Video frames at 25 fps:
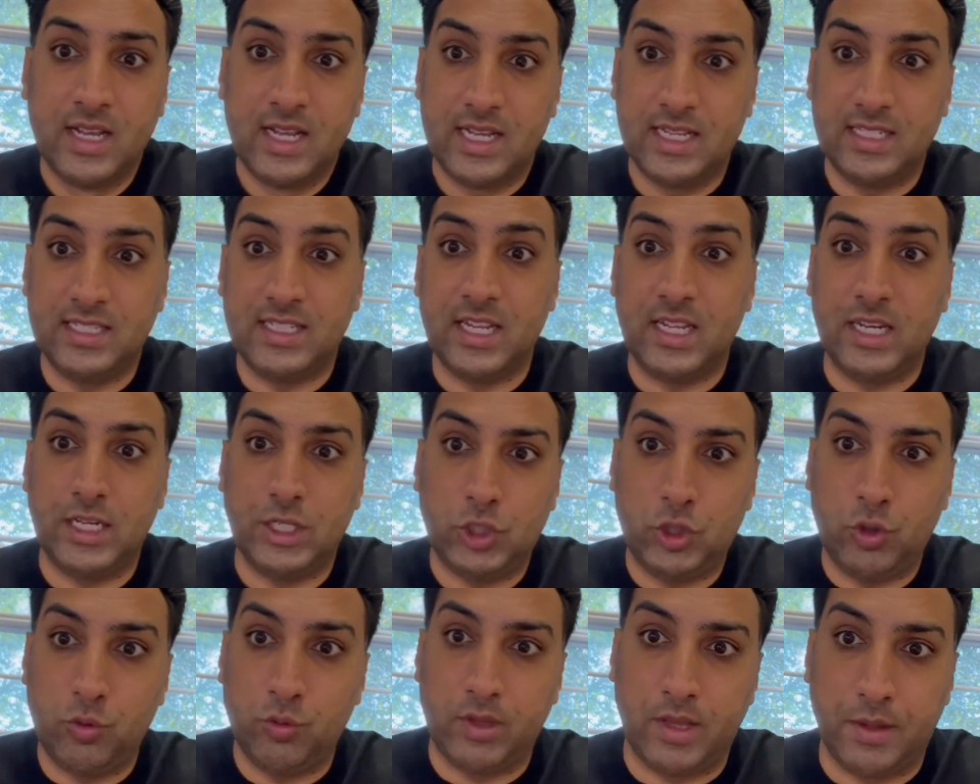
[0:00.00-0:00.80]
Is it an
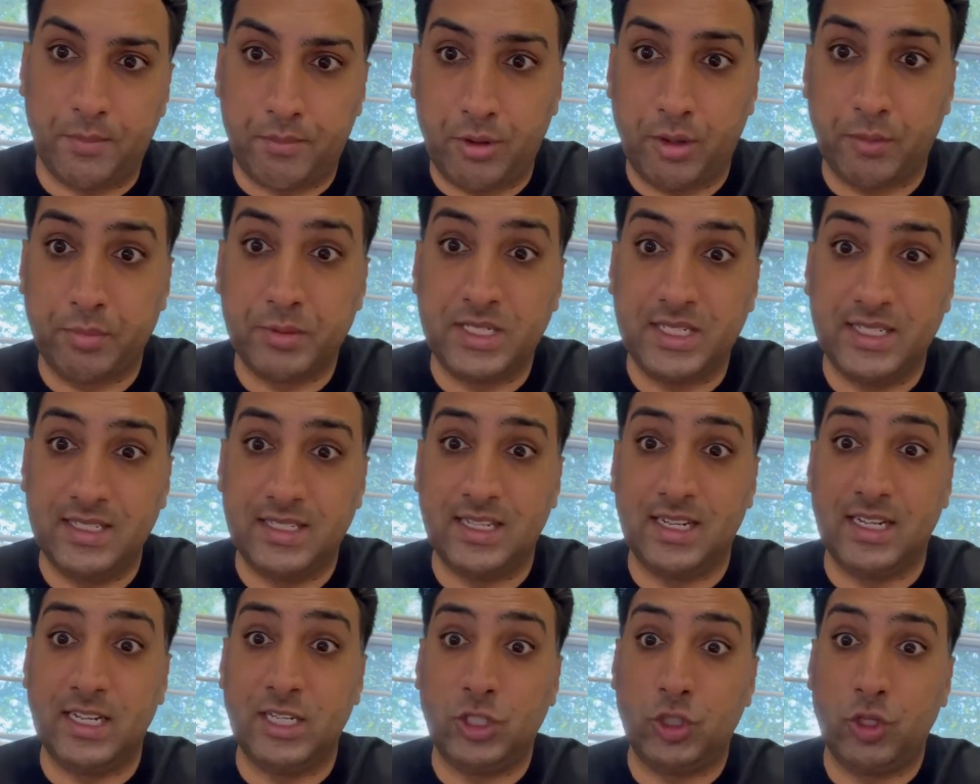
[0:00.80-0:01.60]
issue with the property? Is
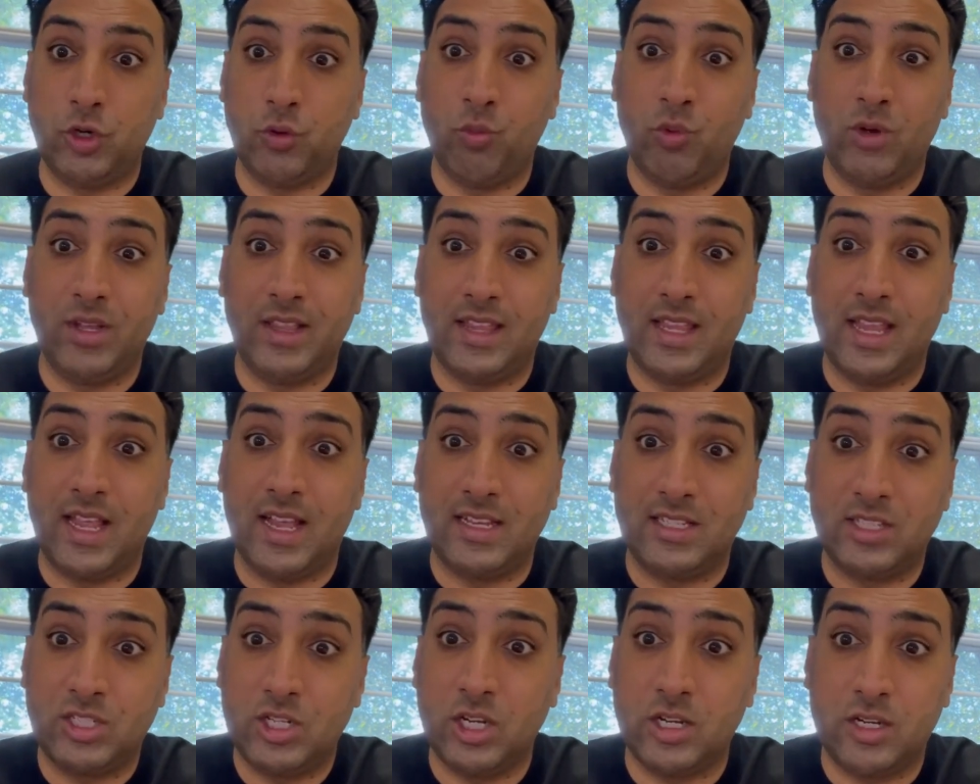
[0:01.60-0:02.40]
it an issue with their
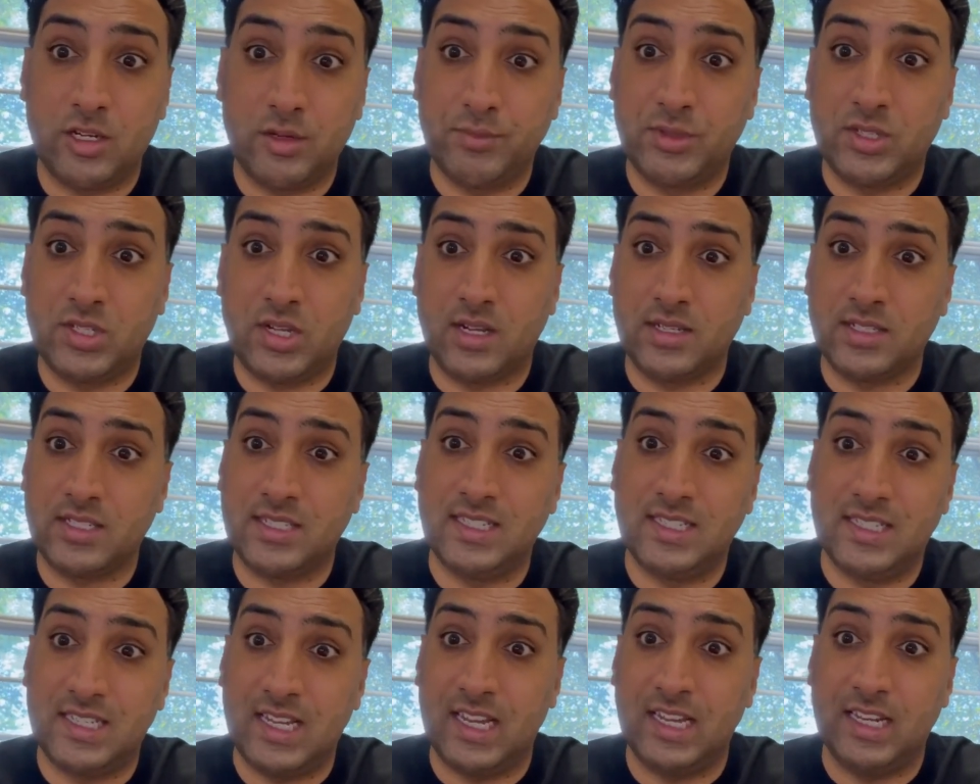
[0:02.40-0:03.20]

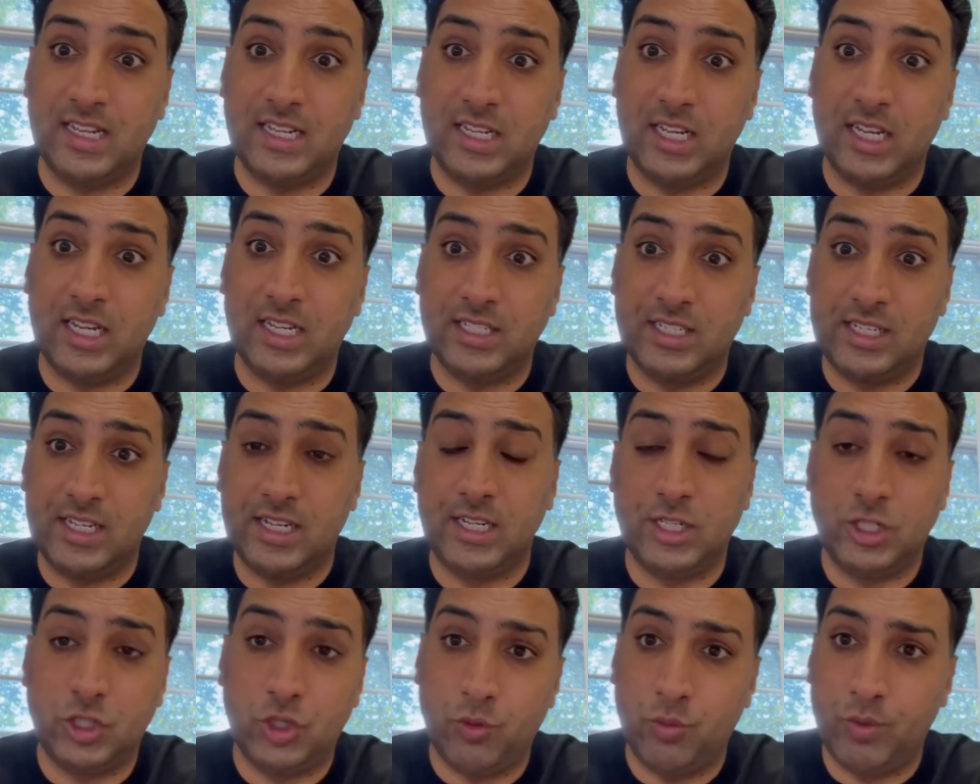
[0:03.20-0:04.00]
circumstances? Is it an
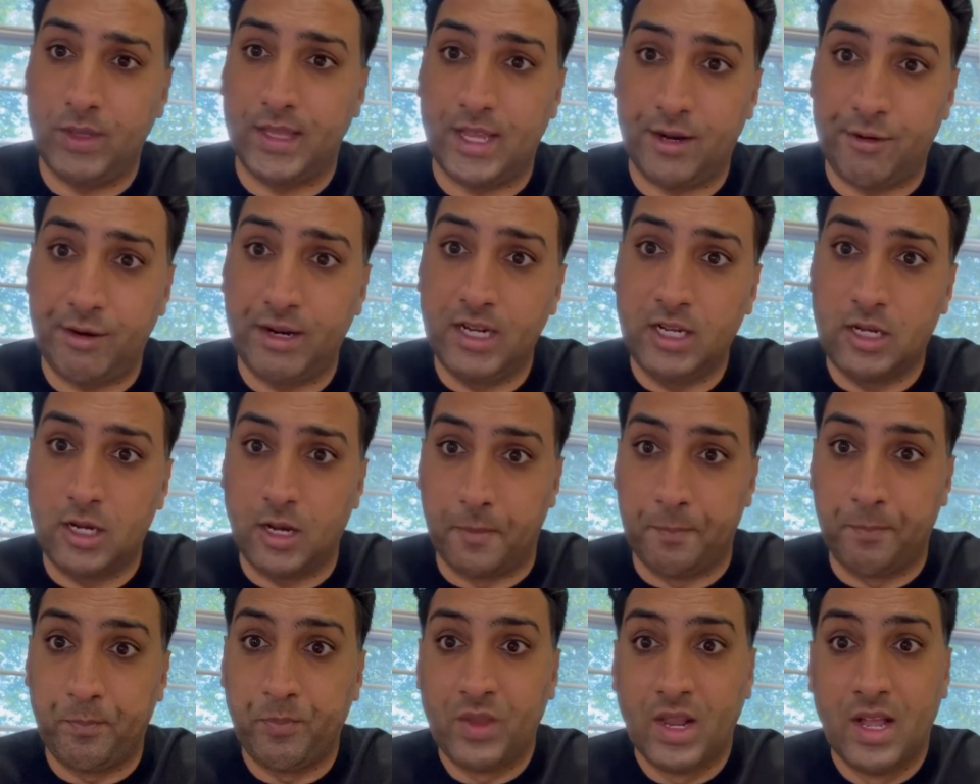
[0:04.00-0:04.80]
issue with their
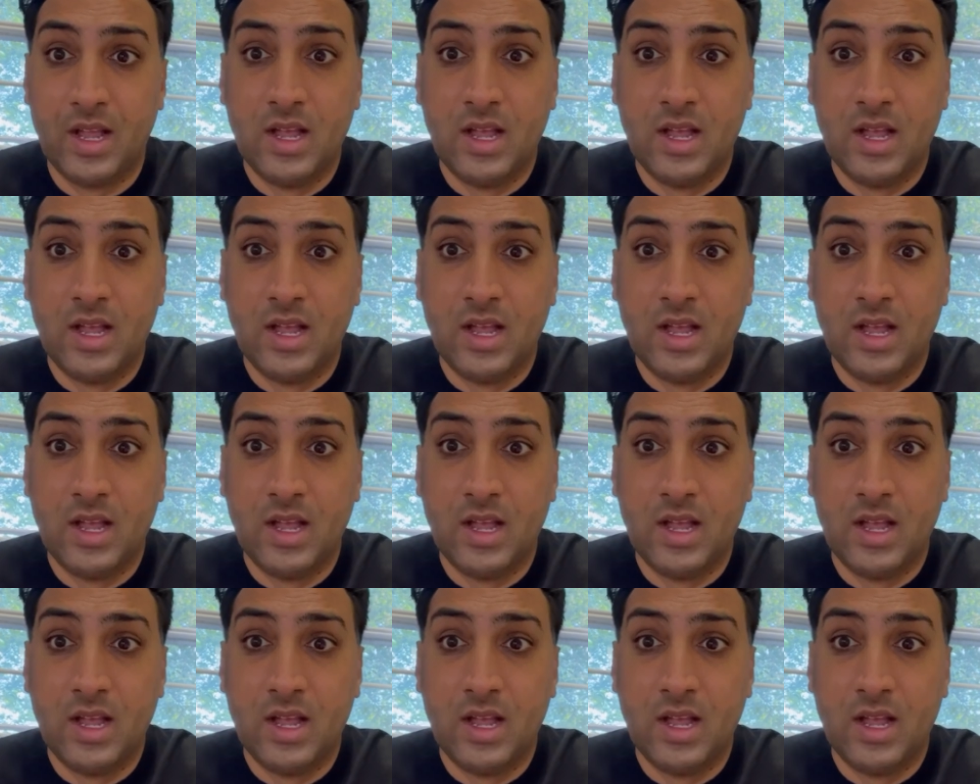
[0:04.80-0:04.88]
income?